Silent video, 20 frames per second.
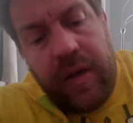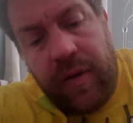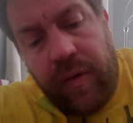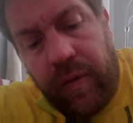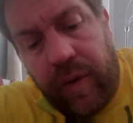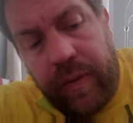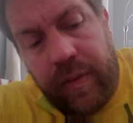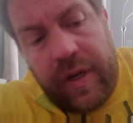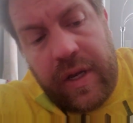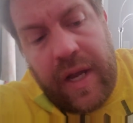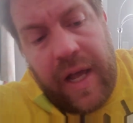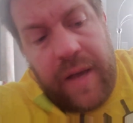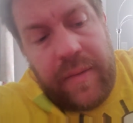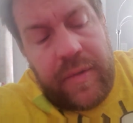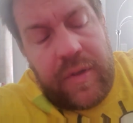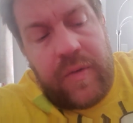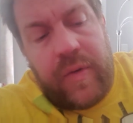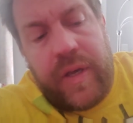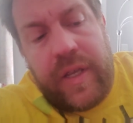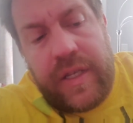we would not
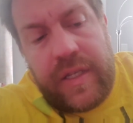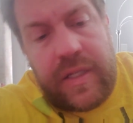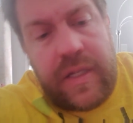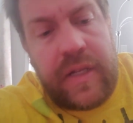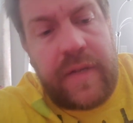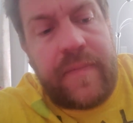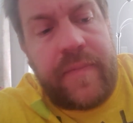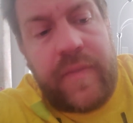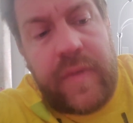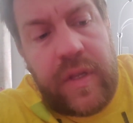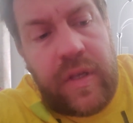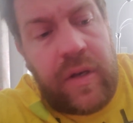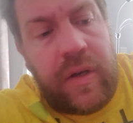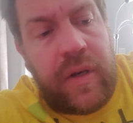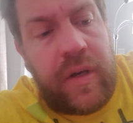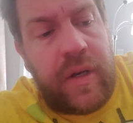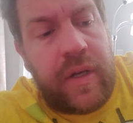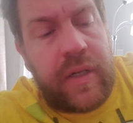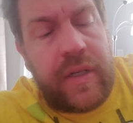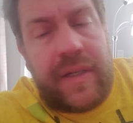be wasting
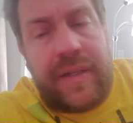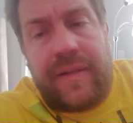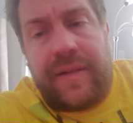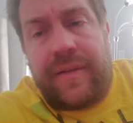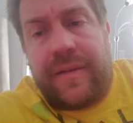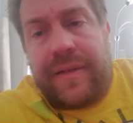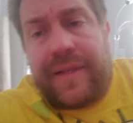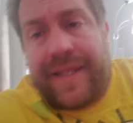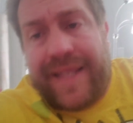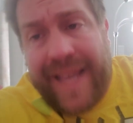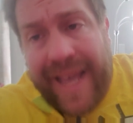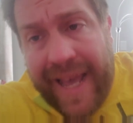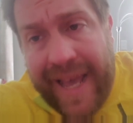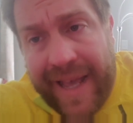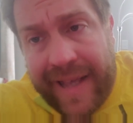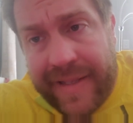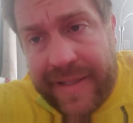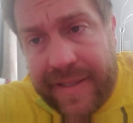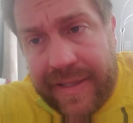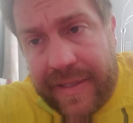on
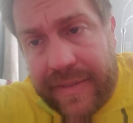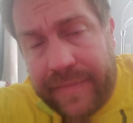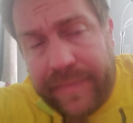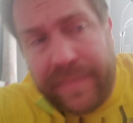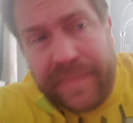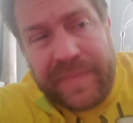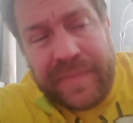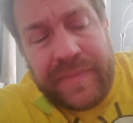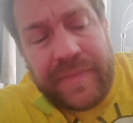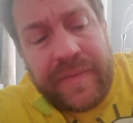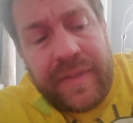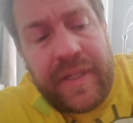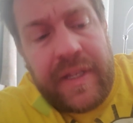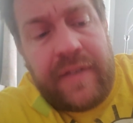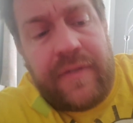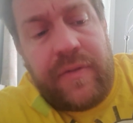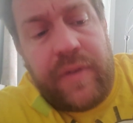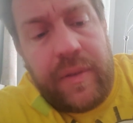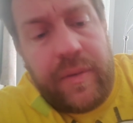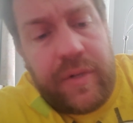gas
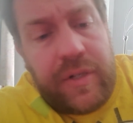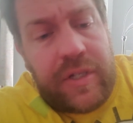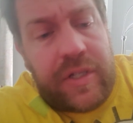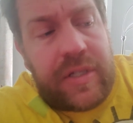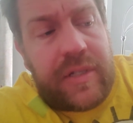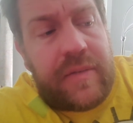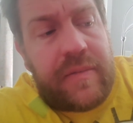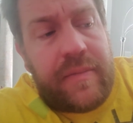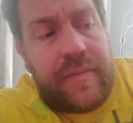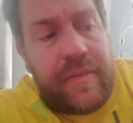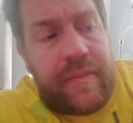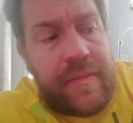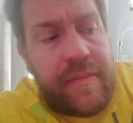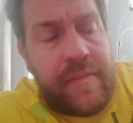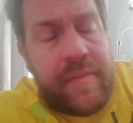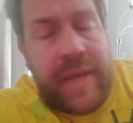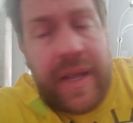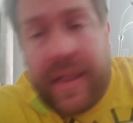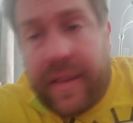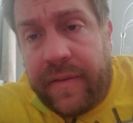if we would just
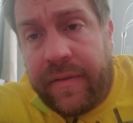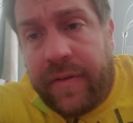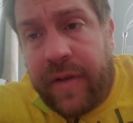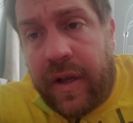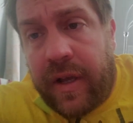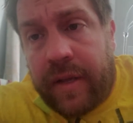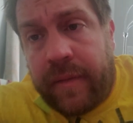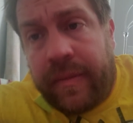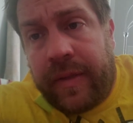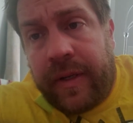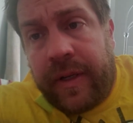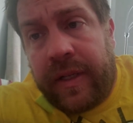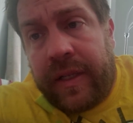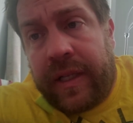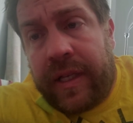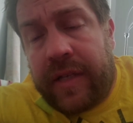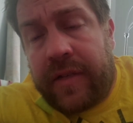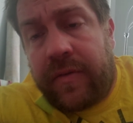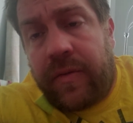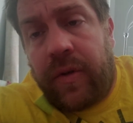make the fucking
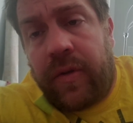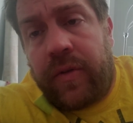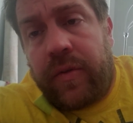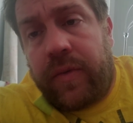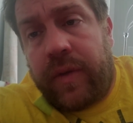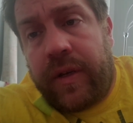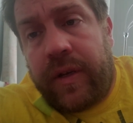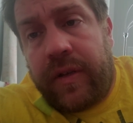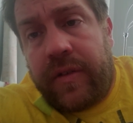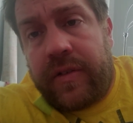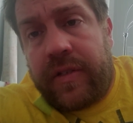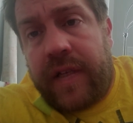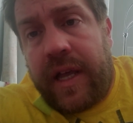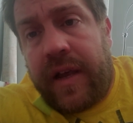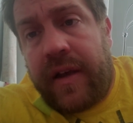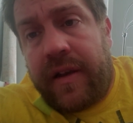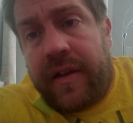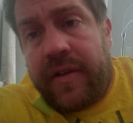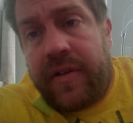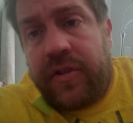police roll their windows
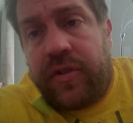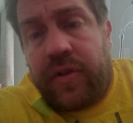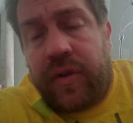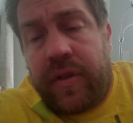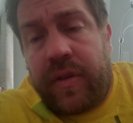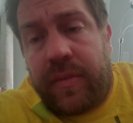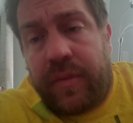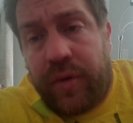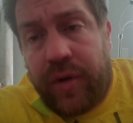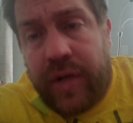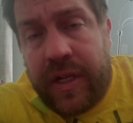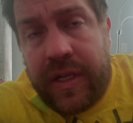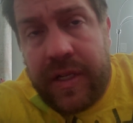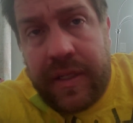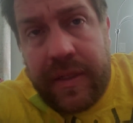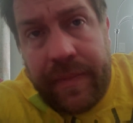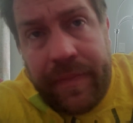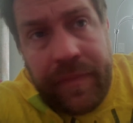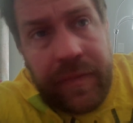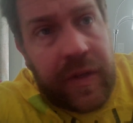down and enjoy the
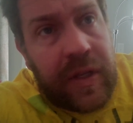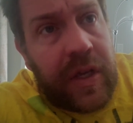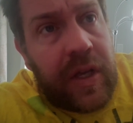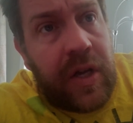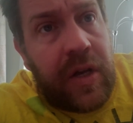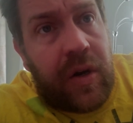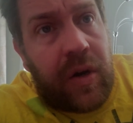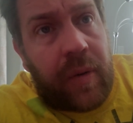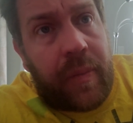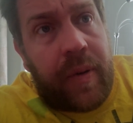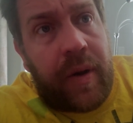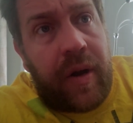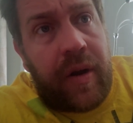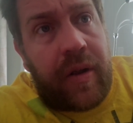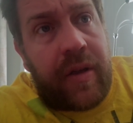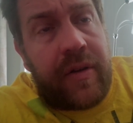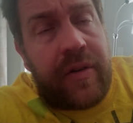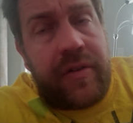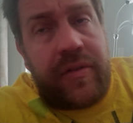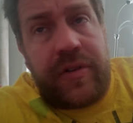breeze, or
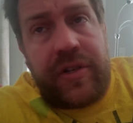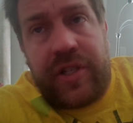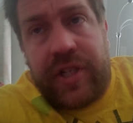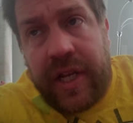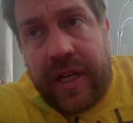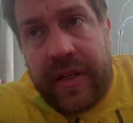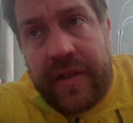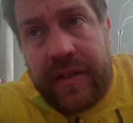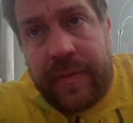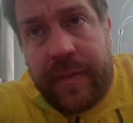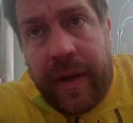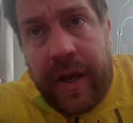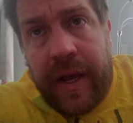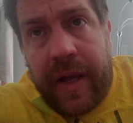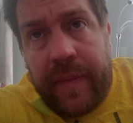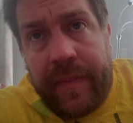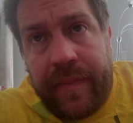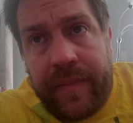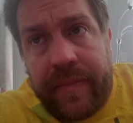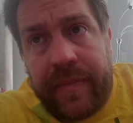park under a shade
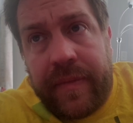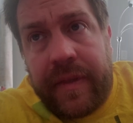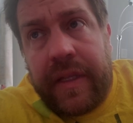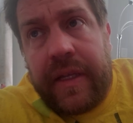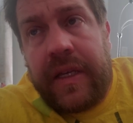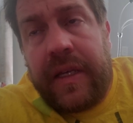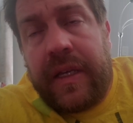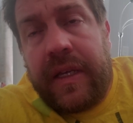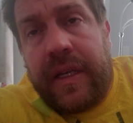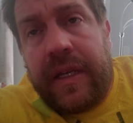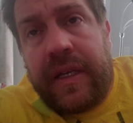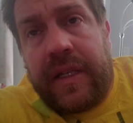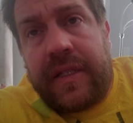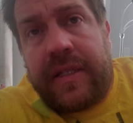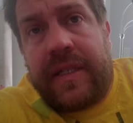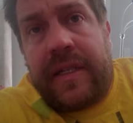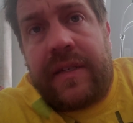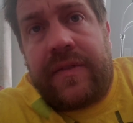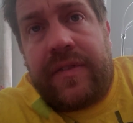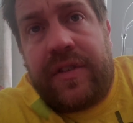spot,
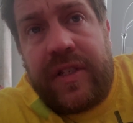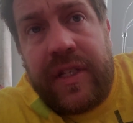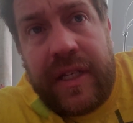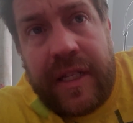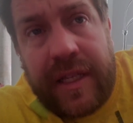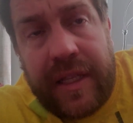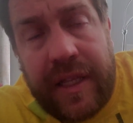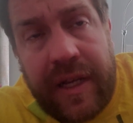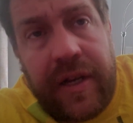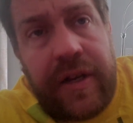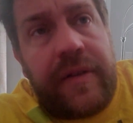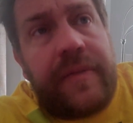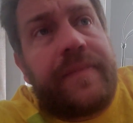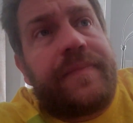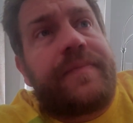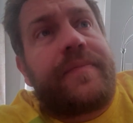instead of sitting there